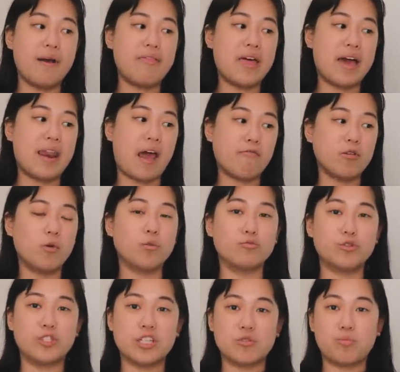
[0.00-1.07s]
and then everyone
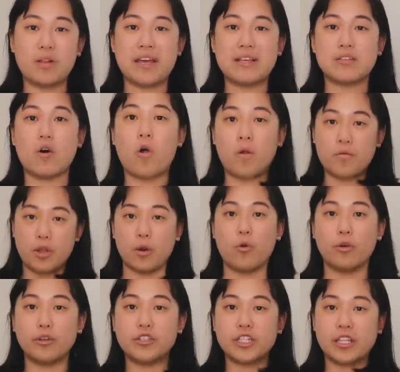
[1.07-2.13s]
will just place all of their
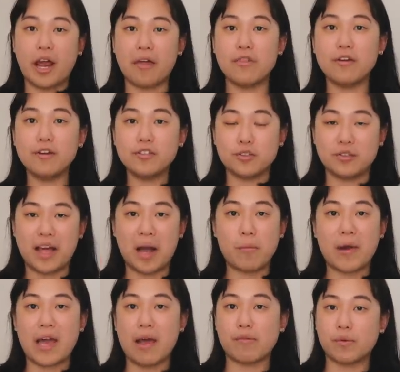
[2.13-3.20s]
orders together so that
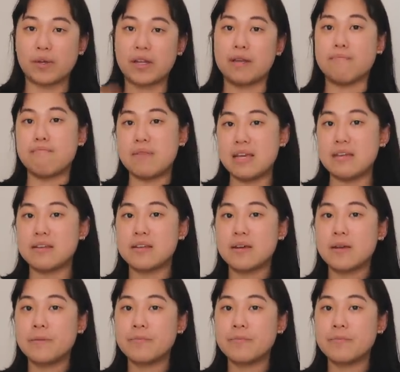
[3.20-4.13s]
way everyone can meet